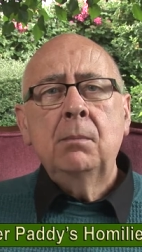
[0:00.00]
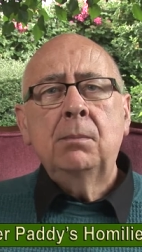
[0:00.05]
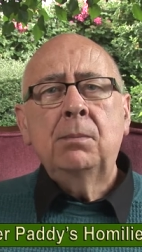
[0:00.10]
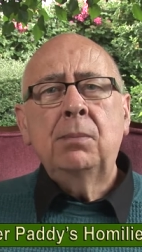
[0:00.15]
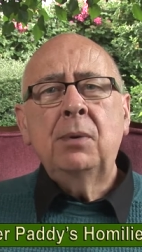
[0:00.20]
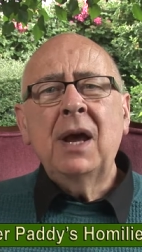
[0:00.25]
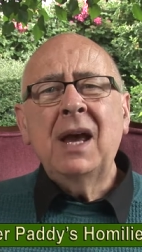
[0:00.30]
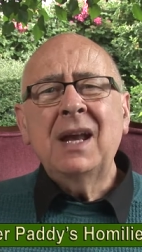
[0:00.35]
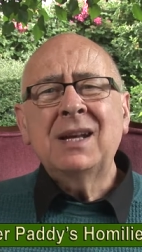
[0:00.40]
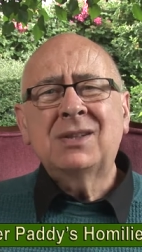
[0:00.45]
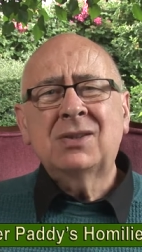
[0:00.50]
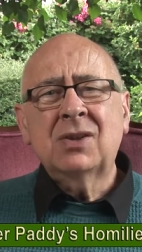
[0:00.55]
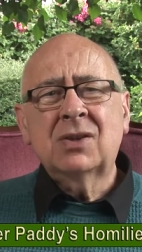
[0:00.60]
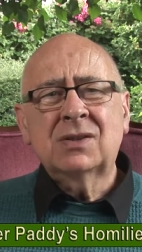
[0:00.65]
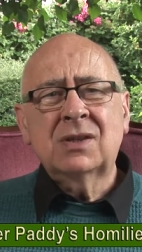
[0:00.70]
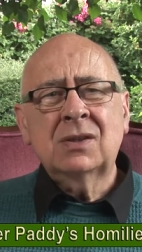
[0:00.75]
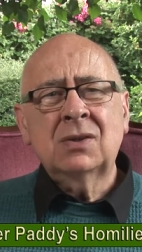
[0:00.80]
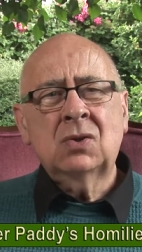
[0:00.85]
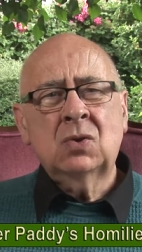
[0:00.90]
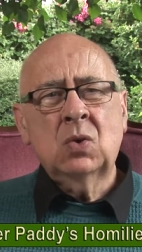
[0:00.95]
Bread
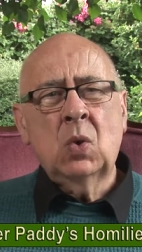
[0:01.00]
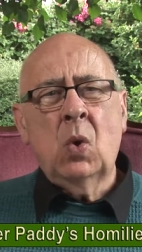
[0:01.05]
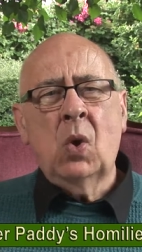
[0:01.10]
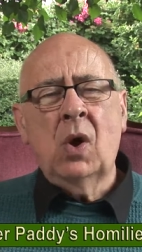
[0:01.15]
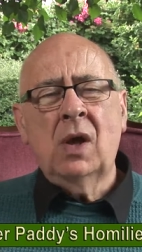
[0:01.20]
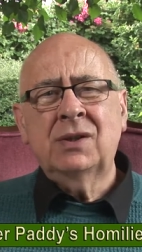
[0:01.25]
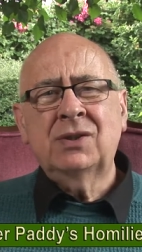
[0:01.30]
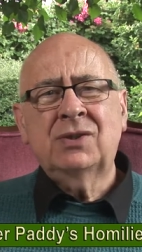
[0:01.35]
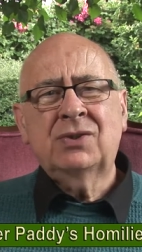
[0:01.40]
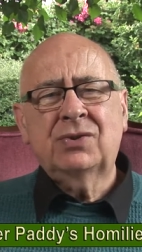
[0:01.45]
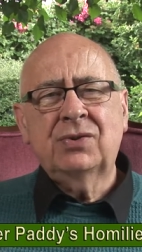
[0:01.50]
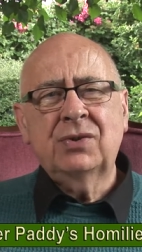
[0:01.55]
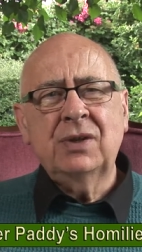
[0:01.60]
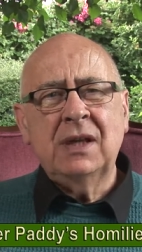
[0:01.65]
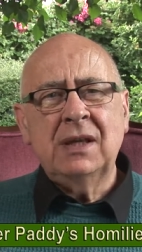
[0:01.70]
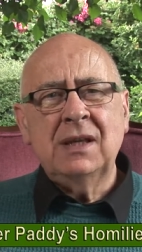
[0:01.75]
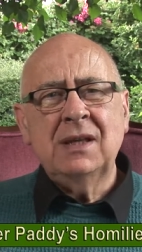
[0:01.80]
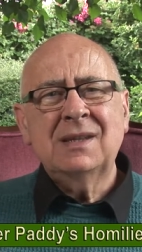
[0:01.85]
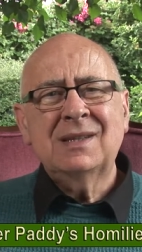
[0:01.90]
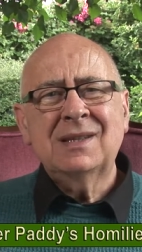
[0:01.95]
doesn't grow on
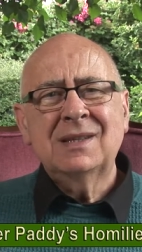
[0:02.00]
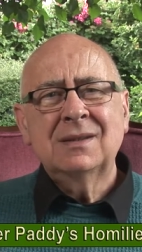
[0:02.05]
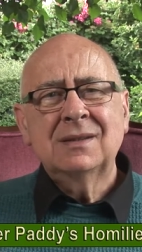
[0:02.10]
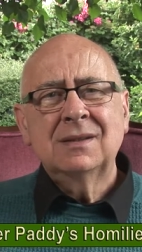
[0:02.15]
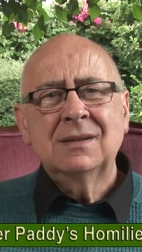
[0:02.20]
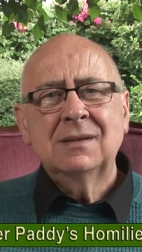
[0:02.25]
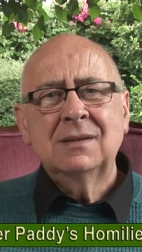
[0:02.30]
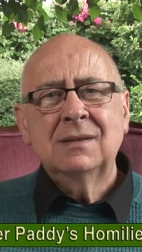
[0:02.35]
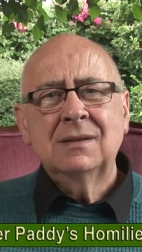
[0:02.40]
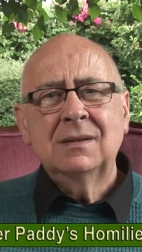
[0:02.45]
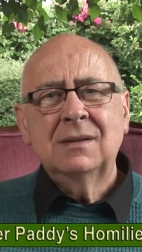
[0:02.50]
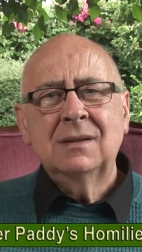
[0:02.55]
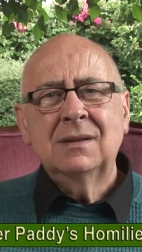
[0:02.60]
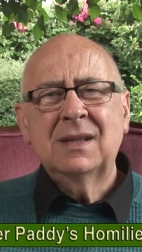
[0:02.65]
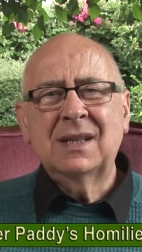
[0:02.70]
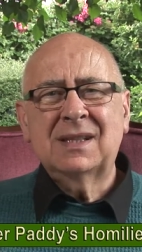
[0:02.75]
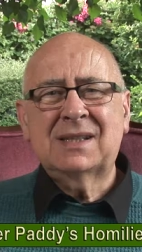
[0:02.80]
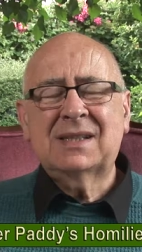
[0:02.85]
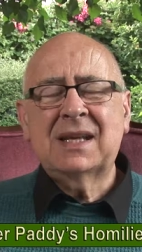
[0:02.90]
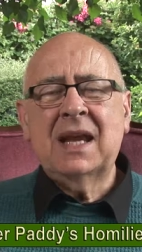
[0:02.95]
trees.
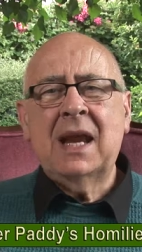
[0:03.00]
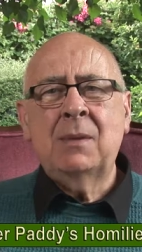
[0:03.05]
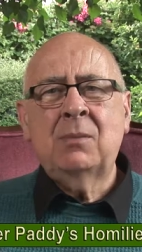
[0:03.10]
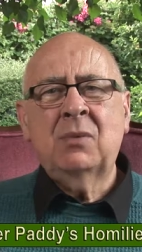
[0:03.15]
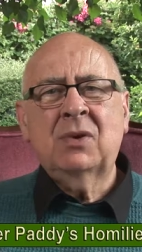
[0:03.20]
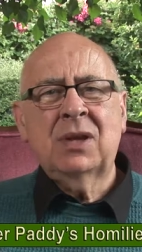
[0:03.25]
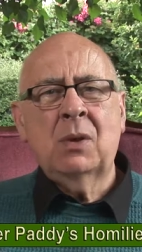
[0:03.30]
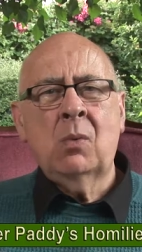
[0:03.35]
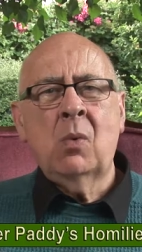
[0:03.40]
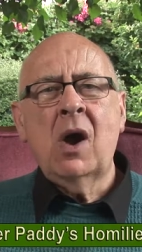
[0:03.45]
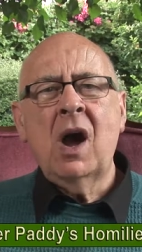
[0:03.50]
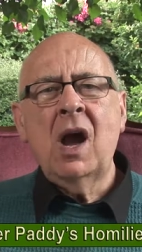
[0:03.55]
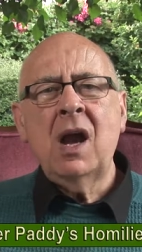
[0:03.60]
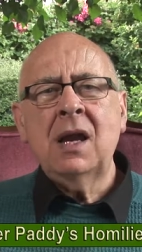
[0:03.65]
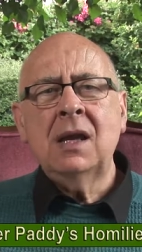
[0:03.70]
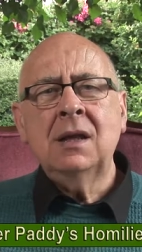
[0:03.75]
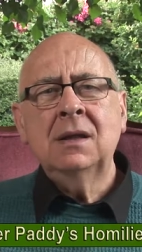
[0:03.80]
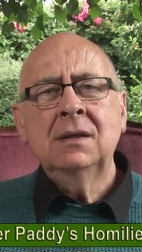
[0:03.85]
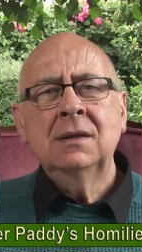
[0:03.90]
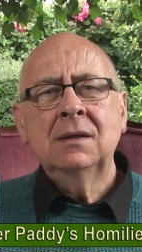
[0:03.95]
The same with a
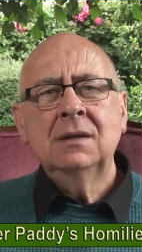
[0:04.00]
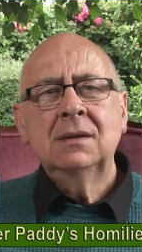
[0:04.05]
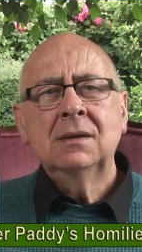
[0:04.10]
wine.